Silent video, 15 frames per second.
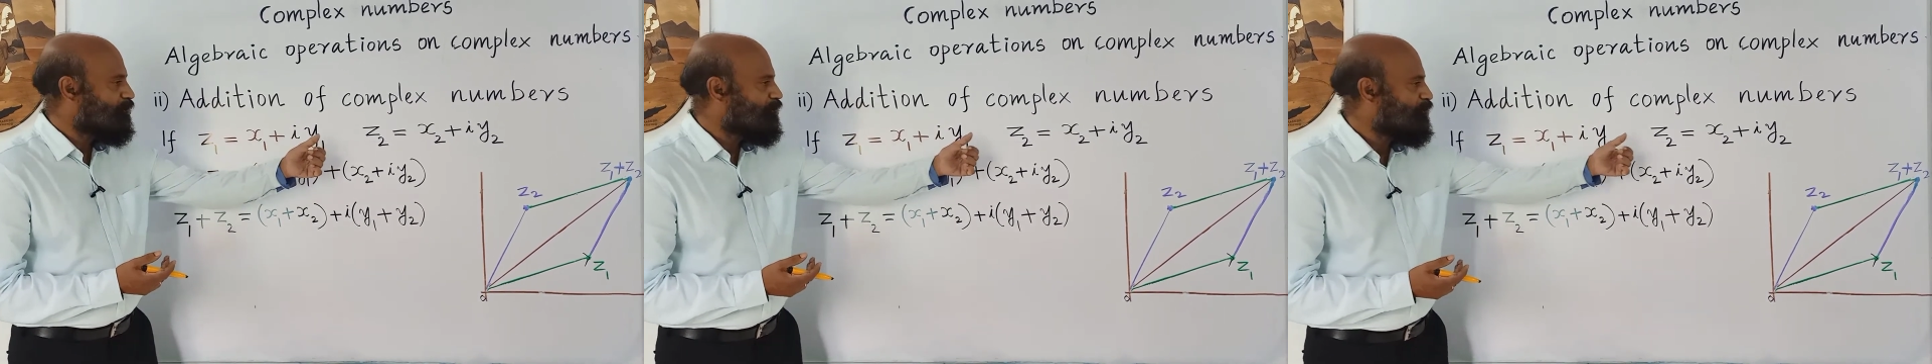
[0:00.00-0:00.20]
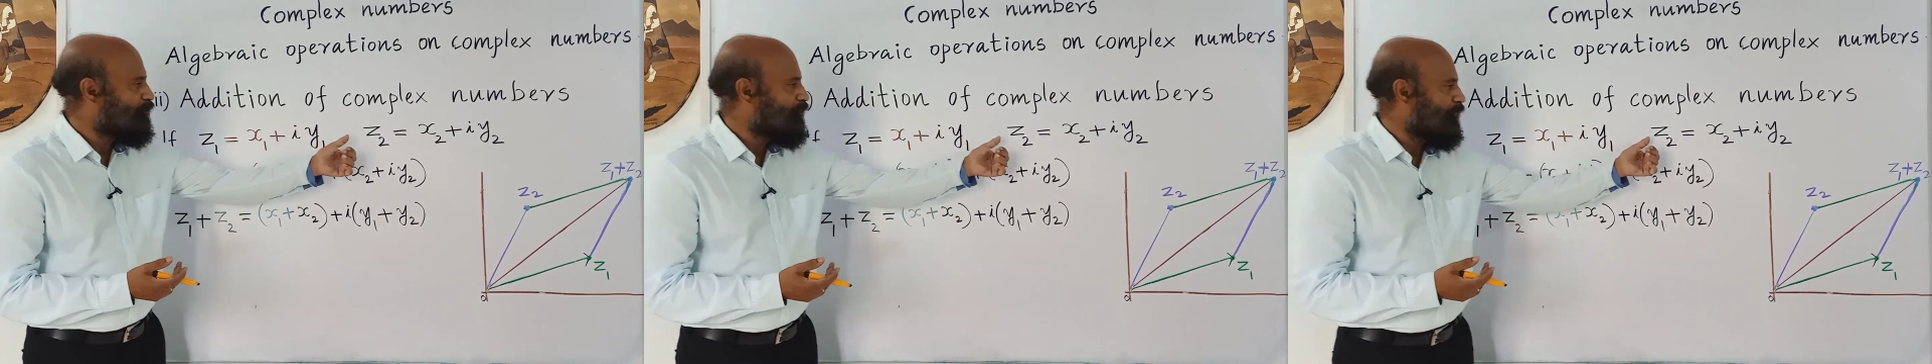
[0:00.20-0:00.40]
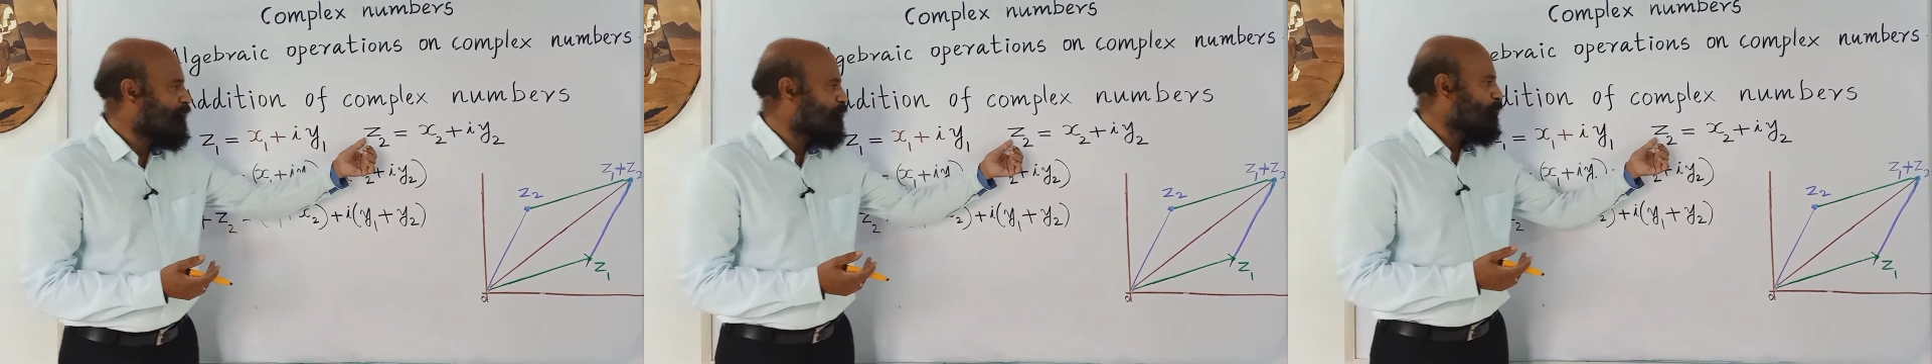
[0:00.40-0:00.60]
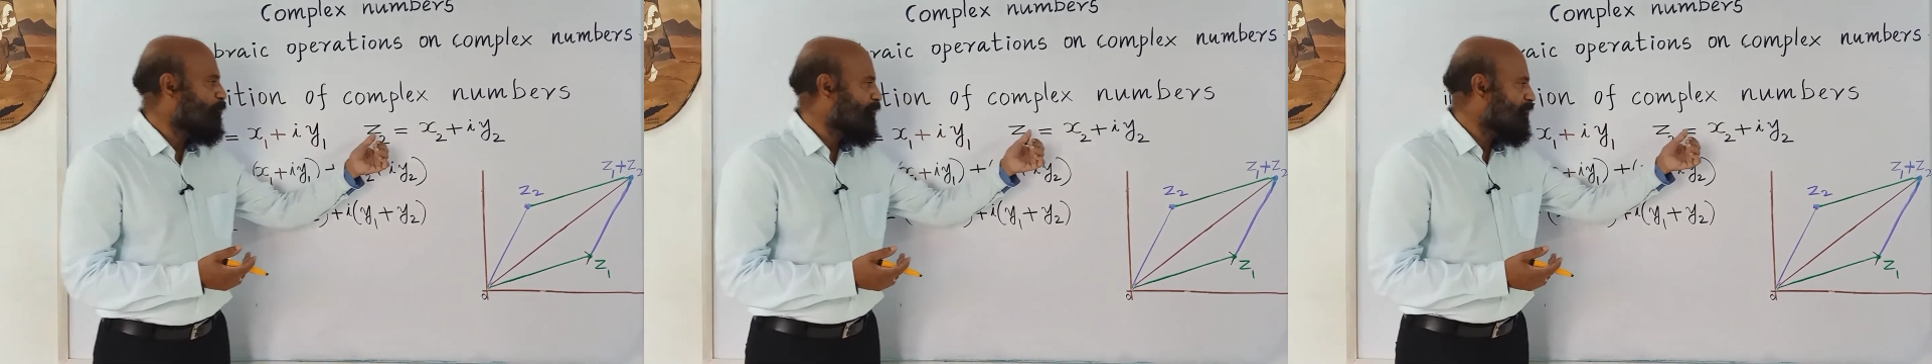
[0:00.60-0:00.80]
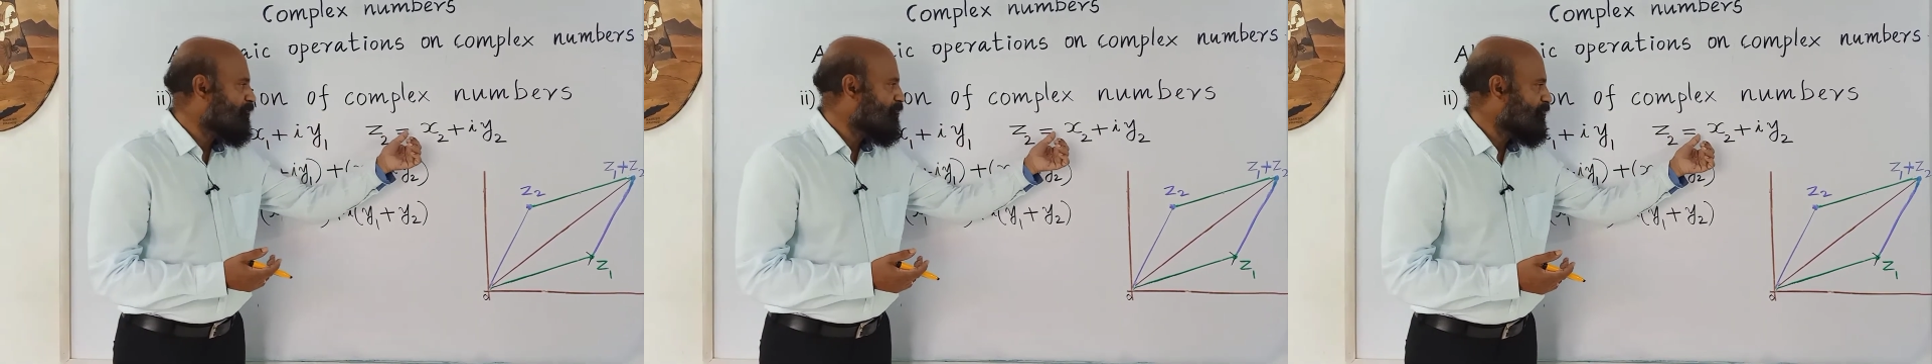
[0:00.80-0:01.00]

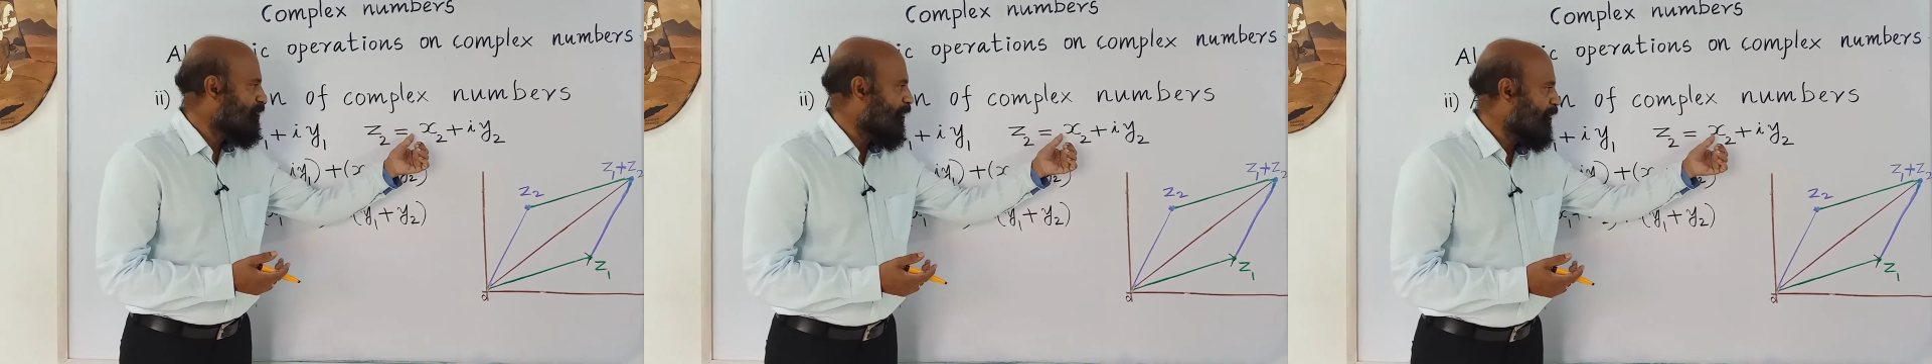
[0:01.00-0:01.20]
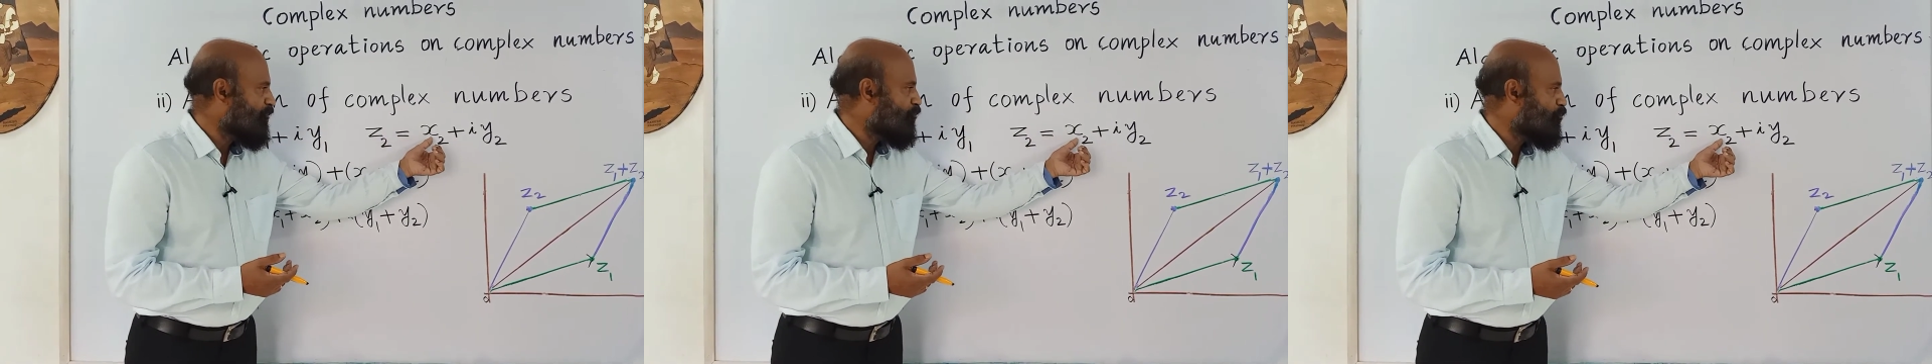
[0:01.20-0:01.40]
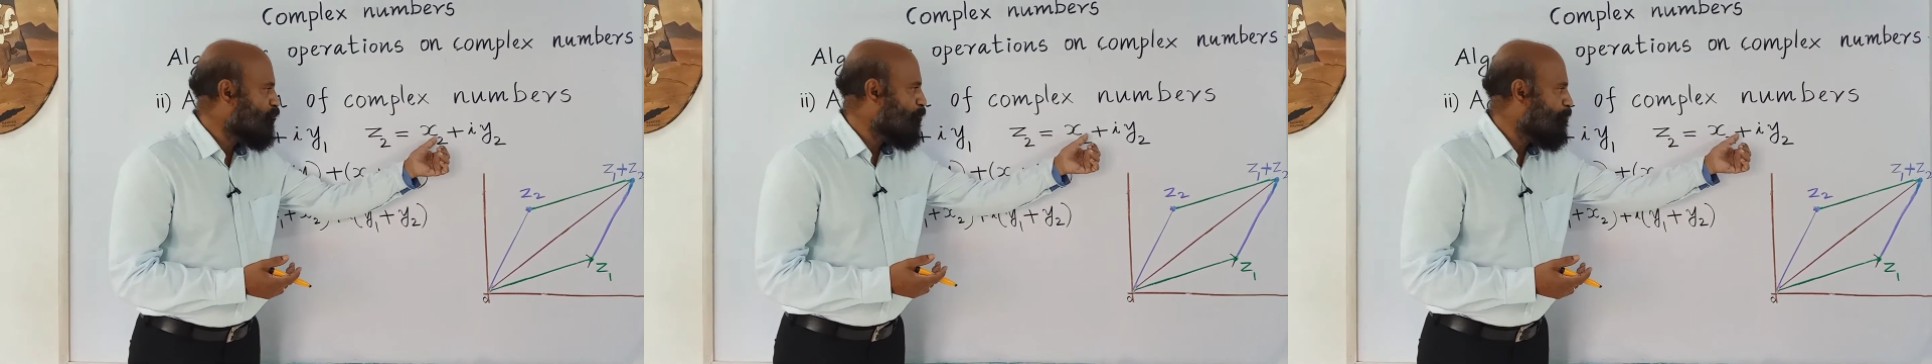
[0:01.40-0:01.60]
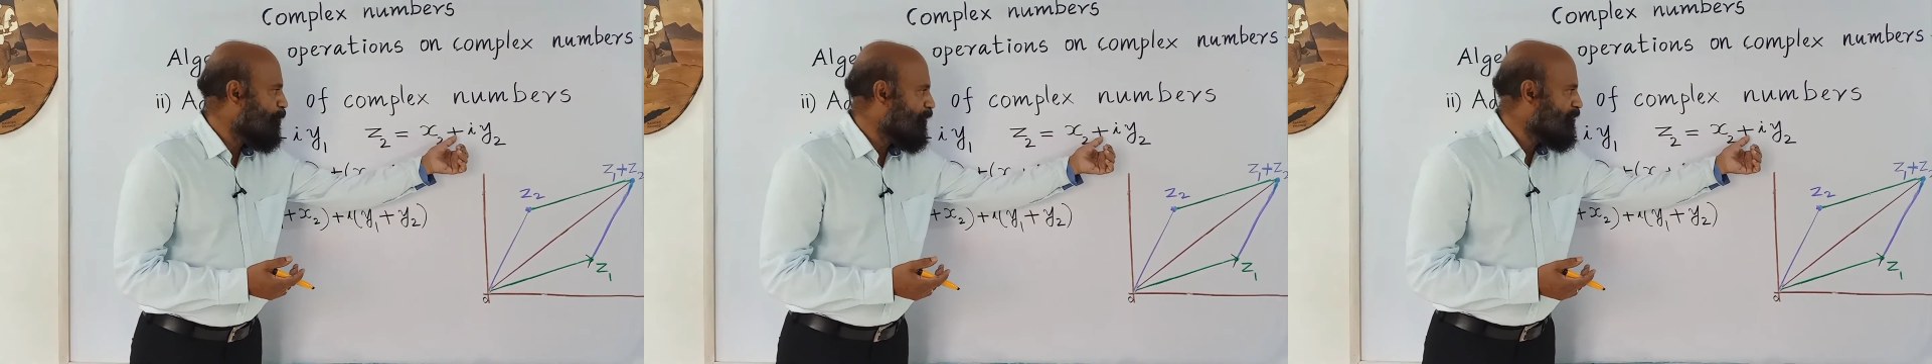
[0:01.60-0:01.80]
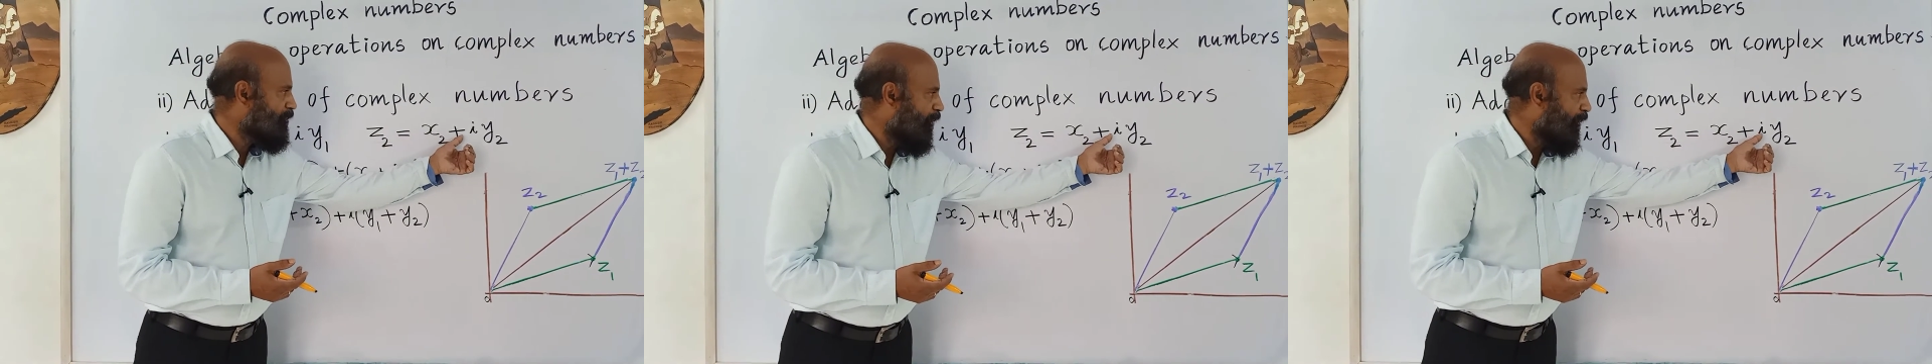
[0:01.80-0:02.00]
z2 is x2 plus